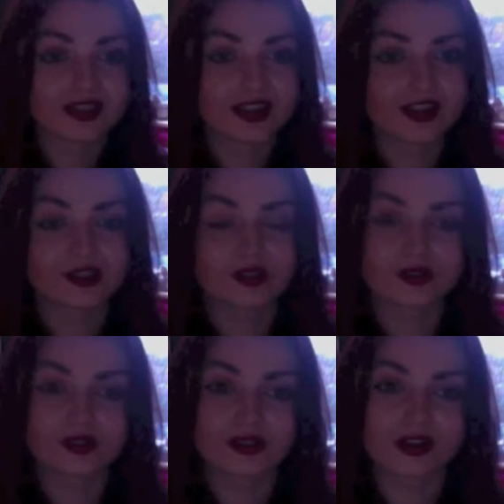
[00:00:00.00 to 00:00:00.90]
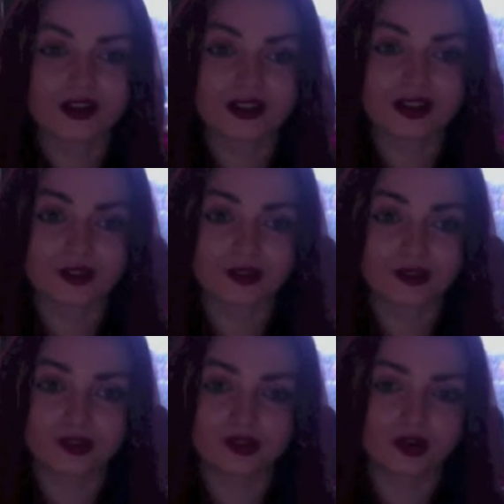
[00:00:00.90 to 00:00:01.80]
yeah, you should do that again in the
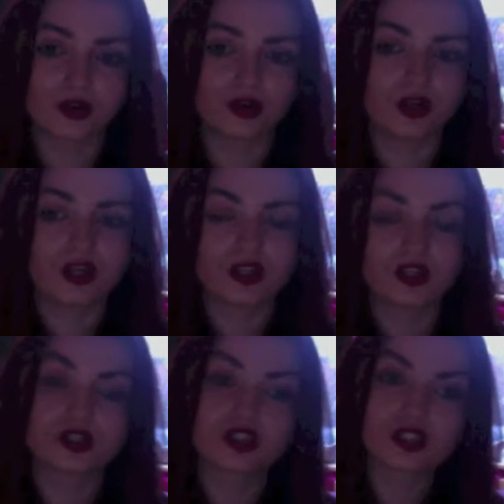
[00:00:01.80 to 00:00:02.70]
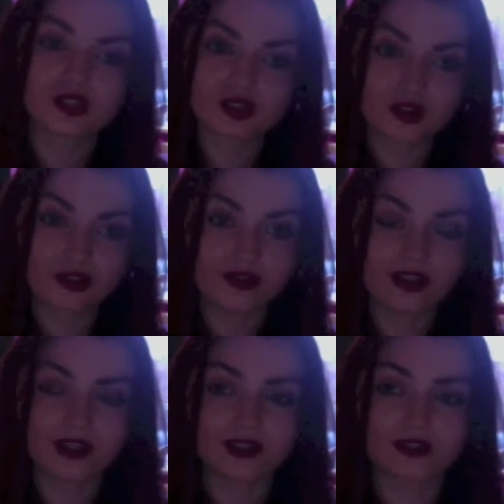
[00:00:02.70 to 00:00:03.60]
future, or you should change certain
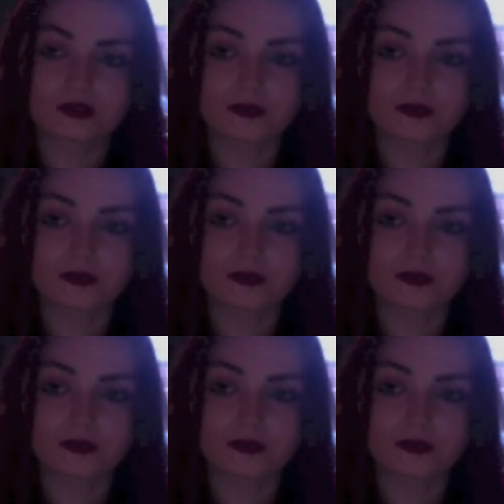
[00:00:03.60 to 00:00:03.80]
things.